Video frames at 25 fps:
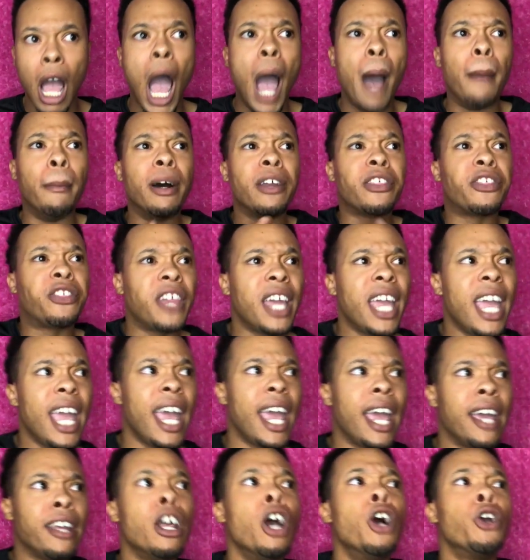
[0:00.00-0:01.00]
But
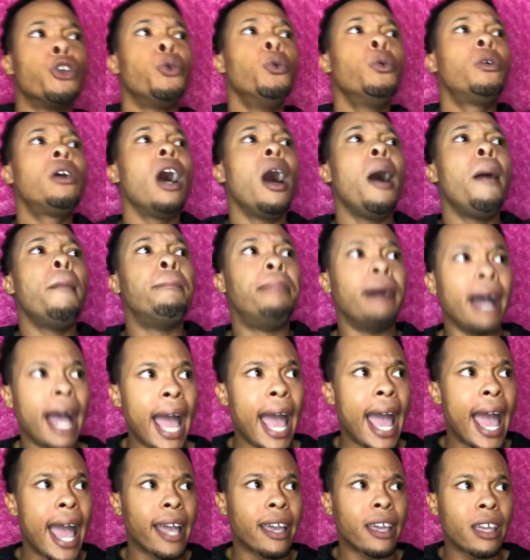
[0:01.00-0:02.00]
then you come
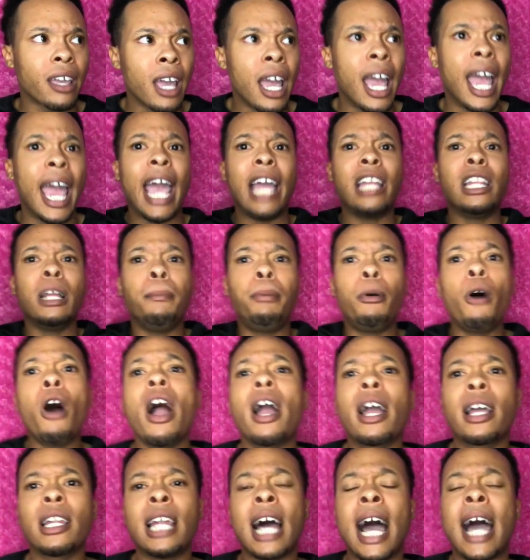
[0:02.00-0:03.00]
back in the
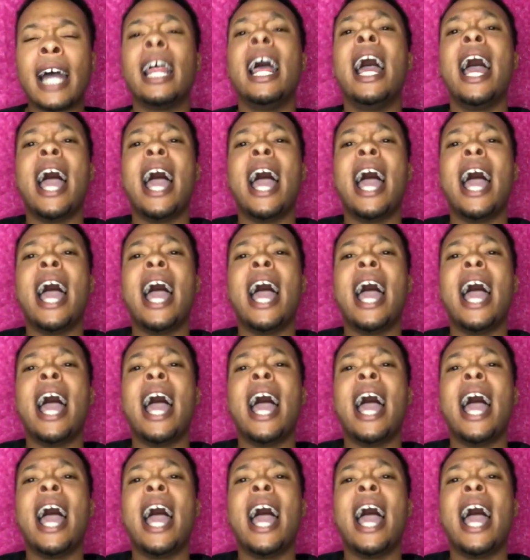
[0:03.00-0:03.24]
parking lot,